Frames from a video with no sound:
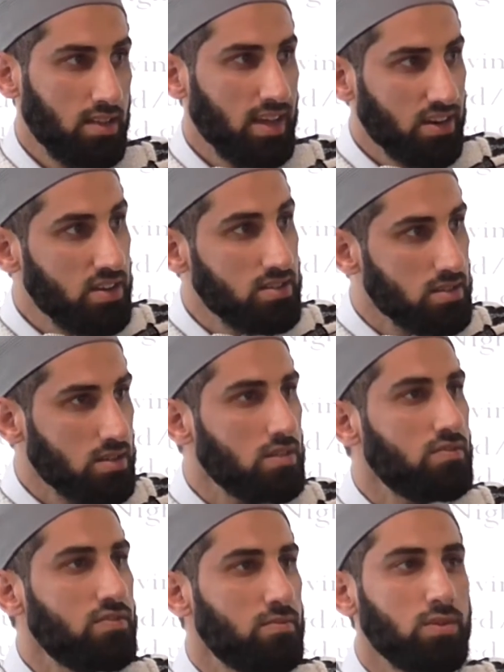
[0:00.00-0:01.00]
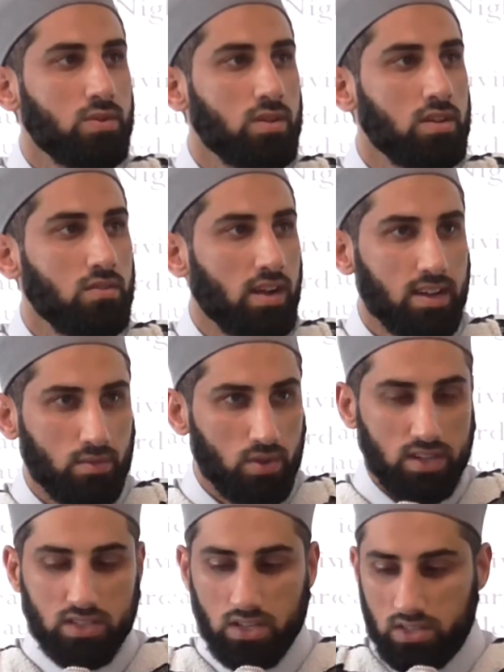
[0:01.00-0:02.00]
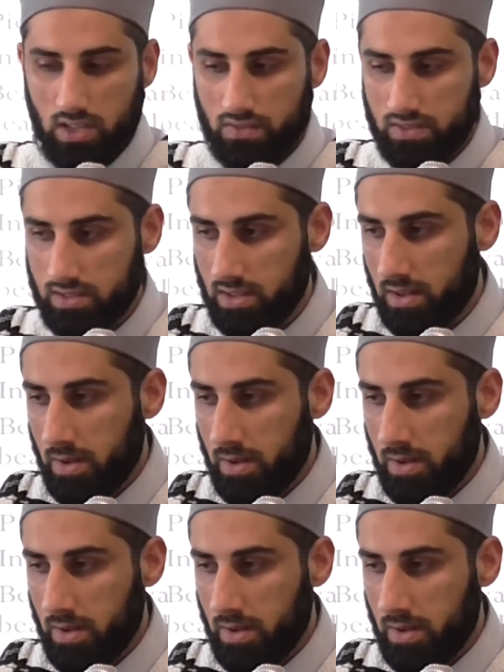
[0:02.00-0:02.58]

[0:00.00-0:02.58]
That increases love between you, right? When you exchange gifts.